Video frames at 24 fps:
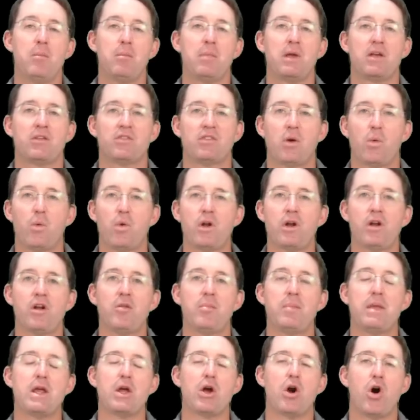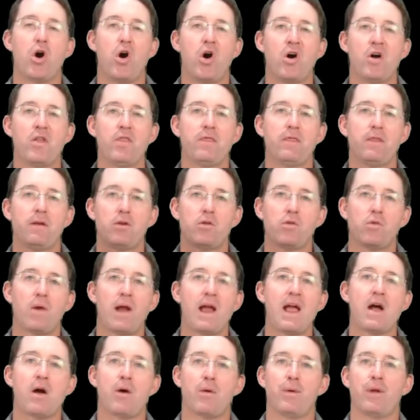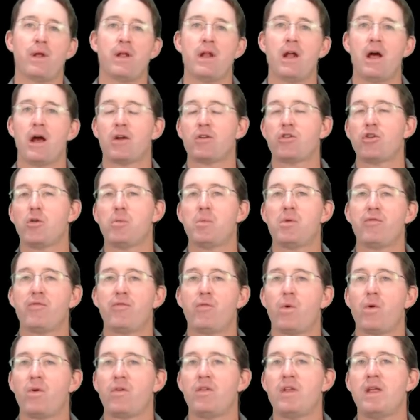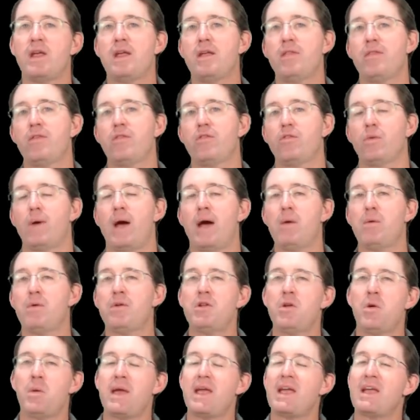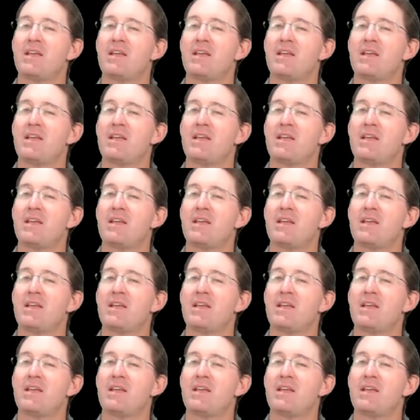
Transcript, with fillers: because I wanted to be on the ground on October 14th so I would know